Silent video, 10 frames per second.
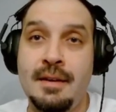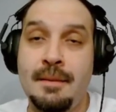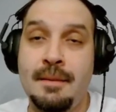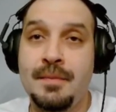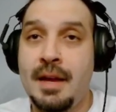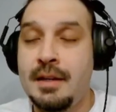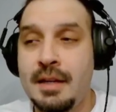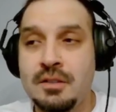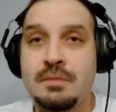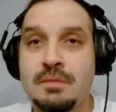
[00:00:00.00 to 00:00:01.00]
And it's
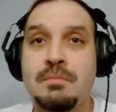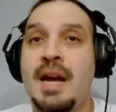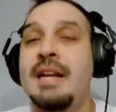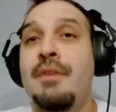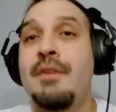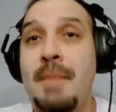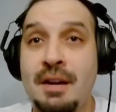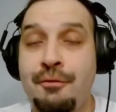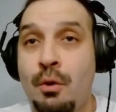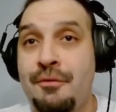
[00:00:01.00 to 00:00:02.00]
kind of a metaphor
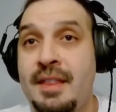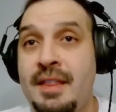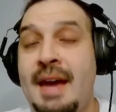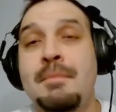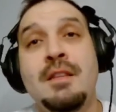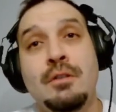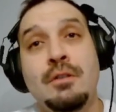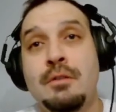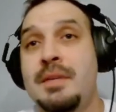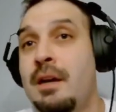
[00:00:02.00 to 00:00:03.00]
for that, but there could be
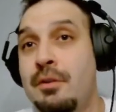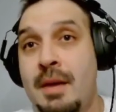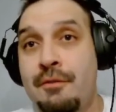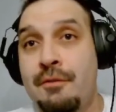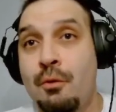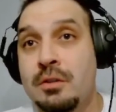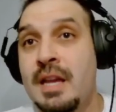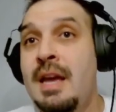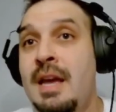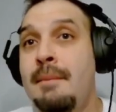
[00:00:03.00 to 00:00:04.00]
other metaphors
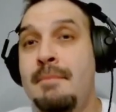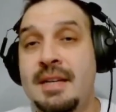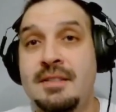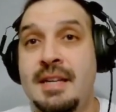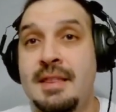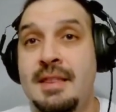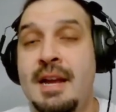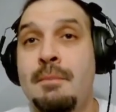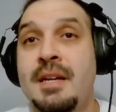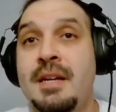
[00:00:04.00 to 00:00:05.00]
mixed in there
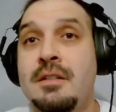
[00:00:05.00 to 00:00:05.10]
because, you